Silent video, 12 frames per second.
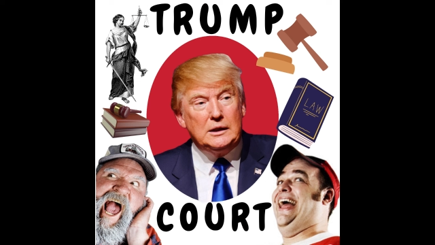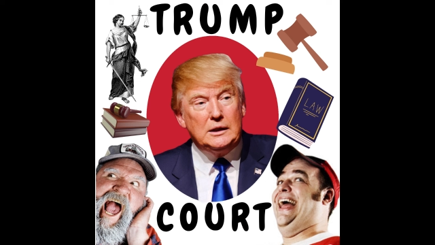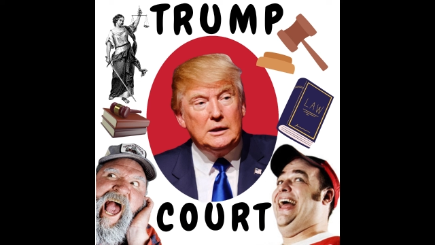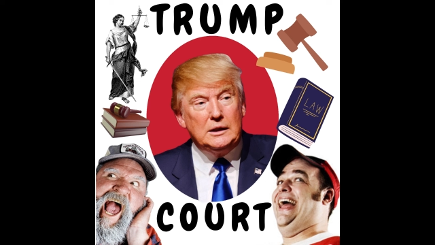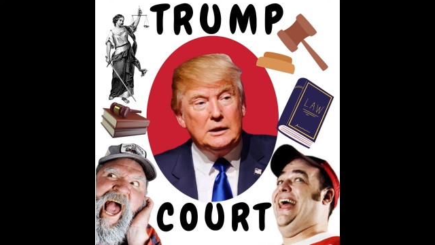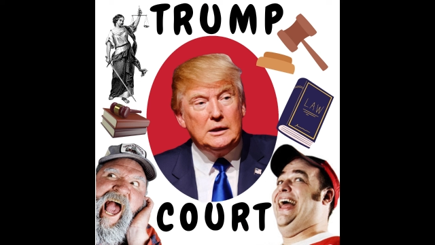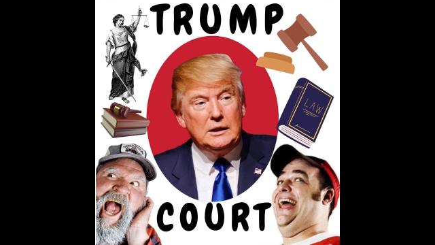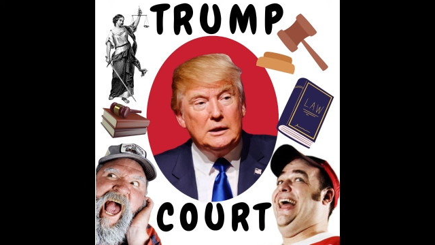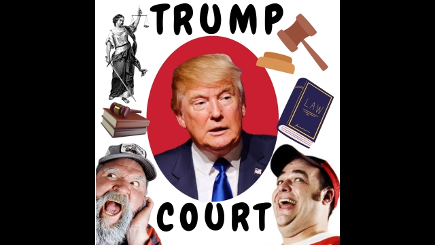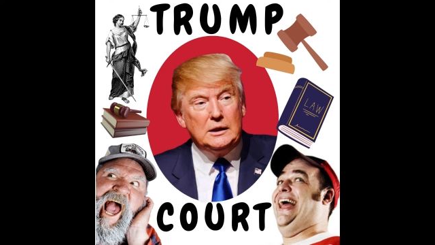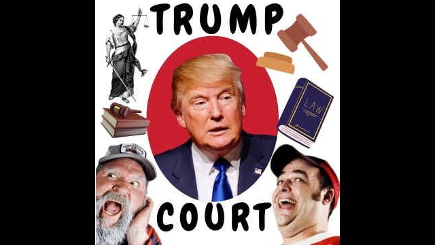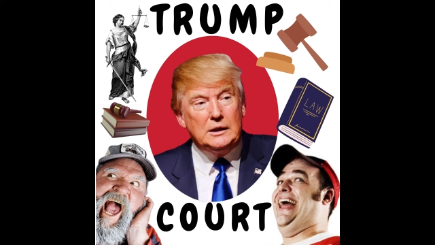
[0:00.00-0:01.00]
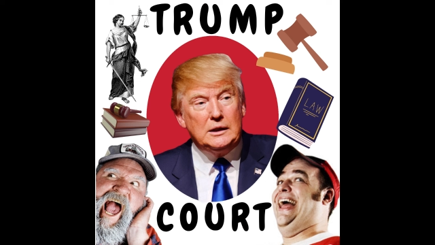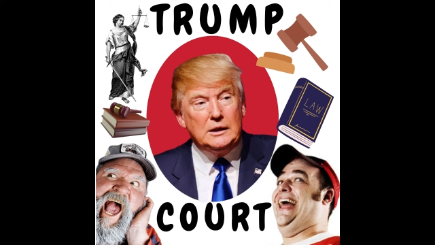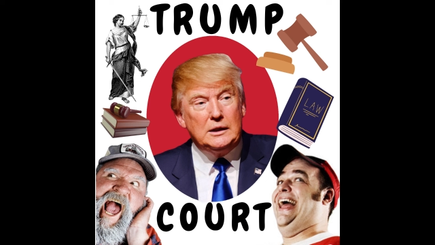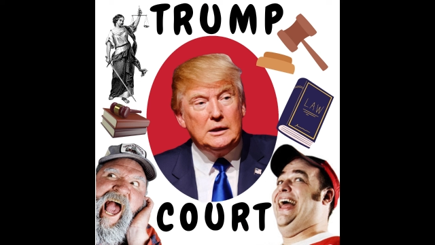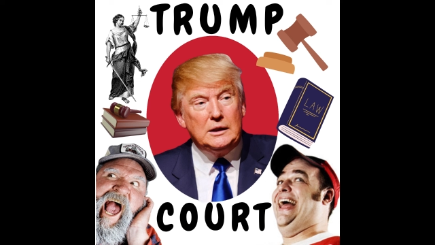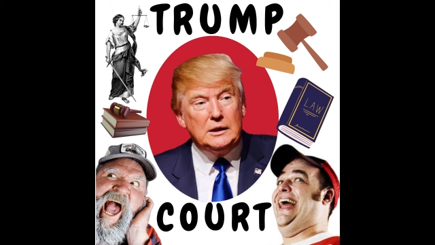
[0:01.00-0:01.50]

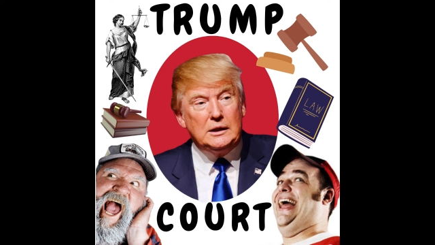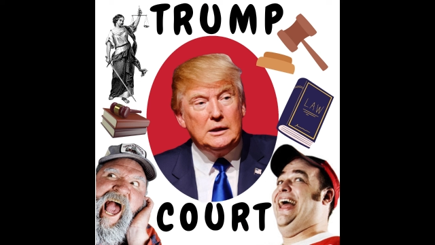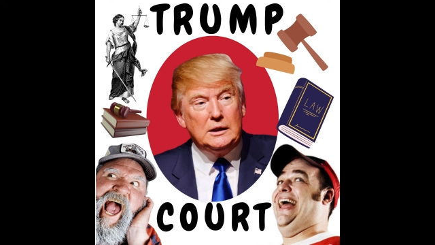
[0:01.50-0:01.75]
[no speech]